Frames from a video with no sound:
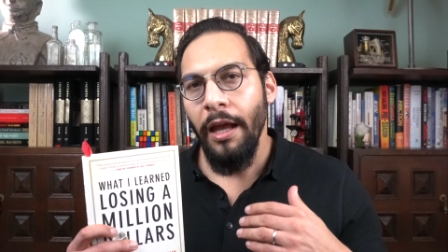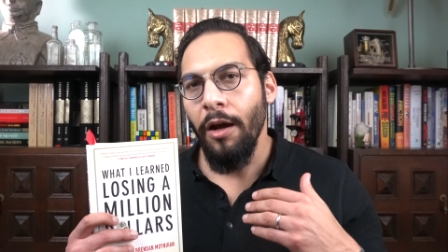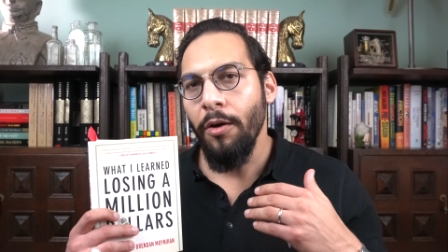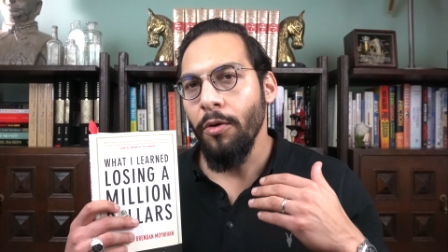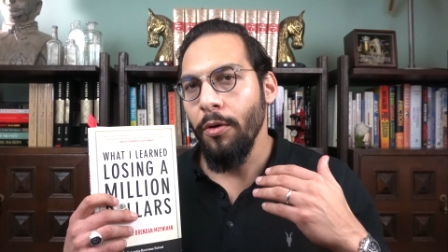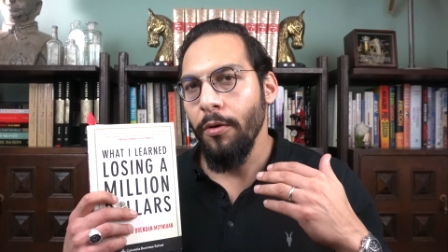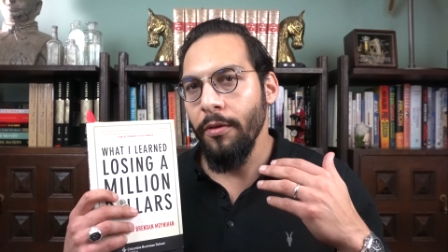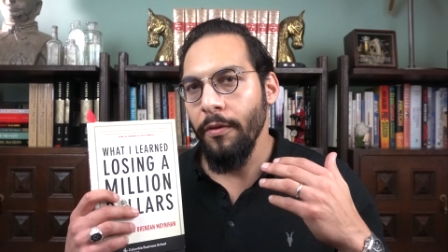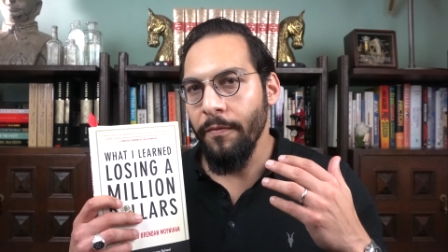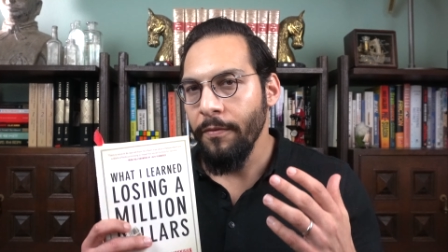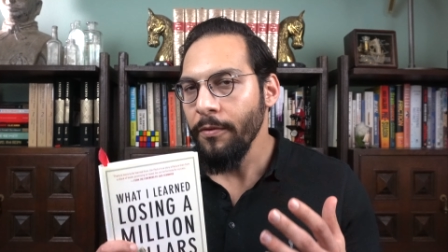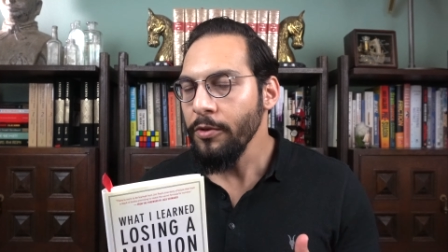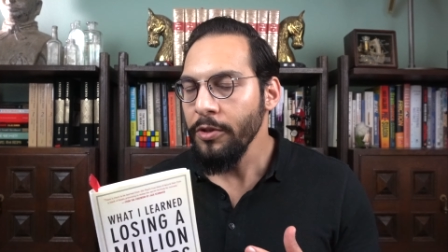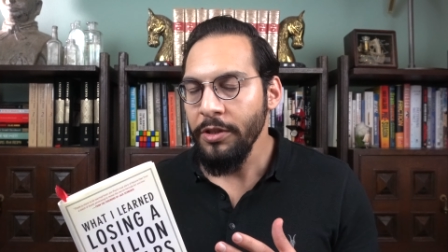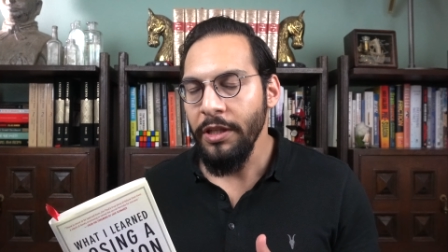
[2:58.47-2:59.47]
Now, the
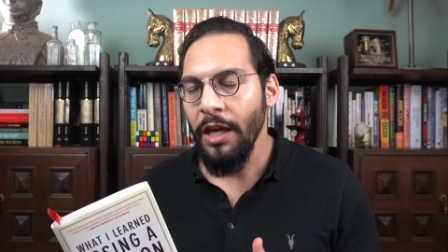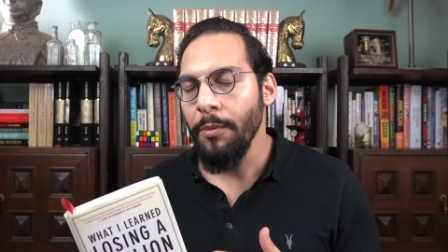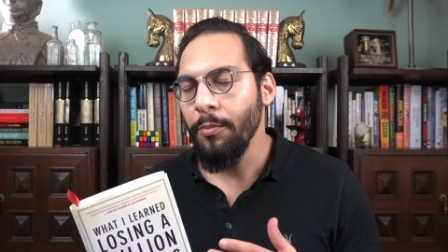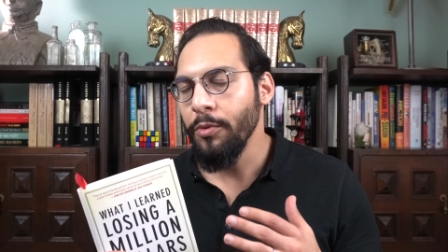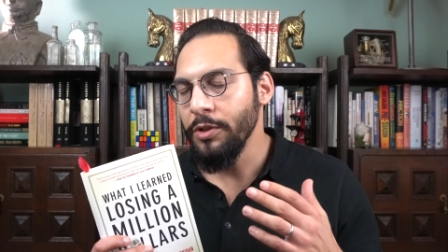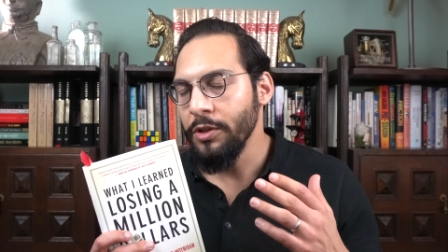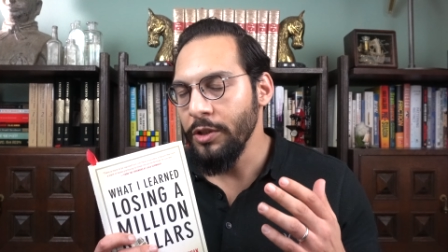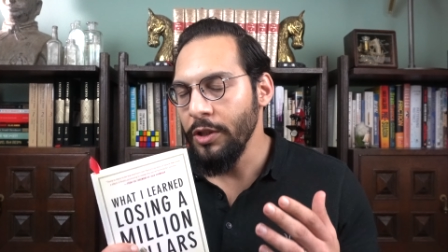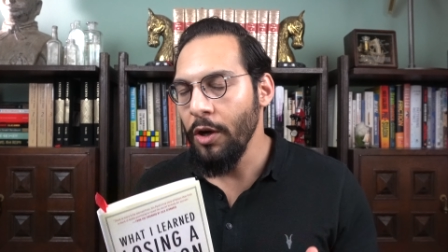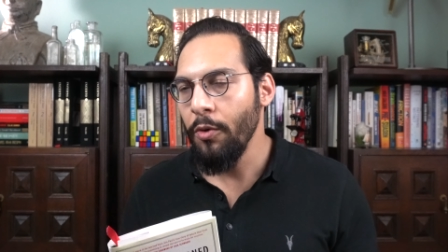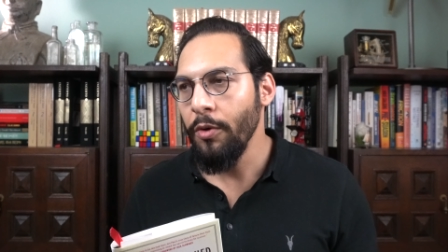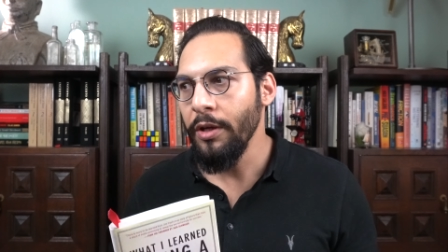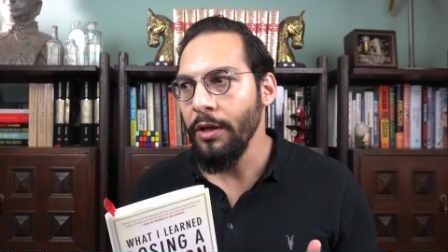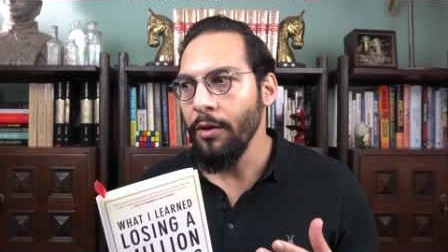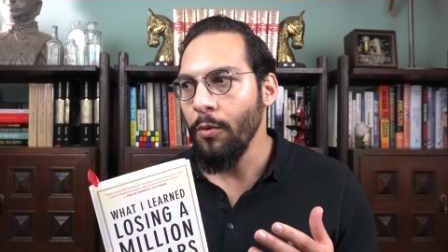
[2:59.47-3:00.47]
first step was
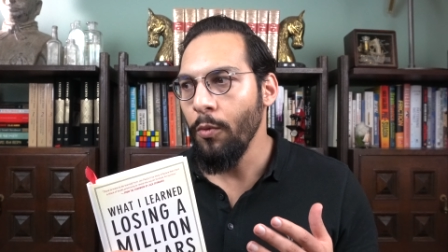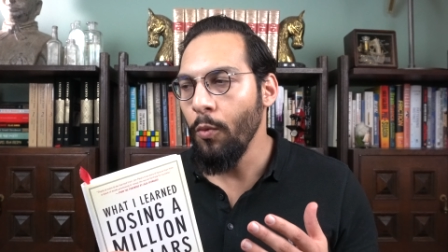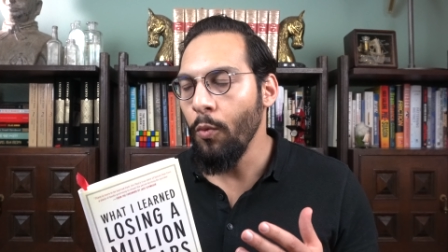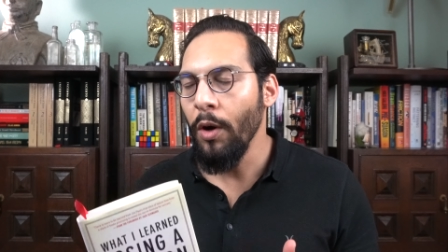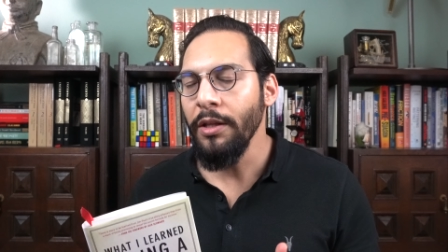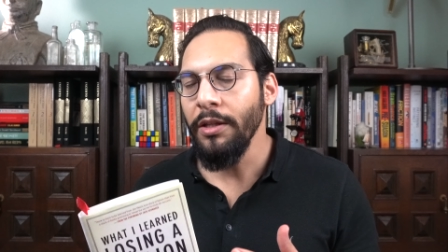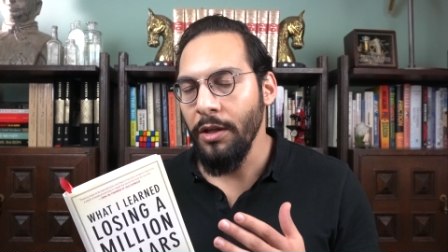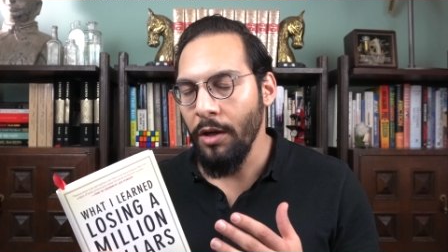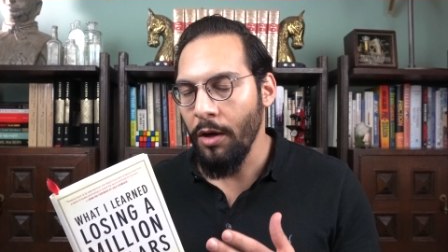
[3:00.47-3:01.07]
knowing what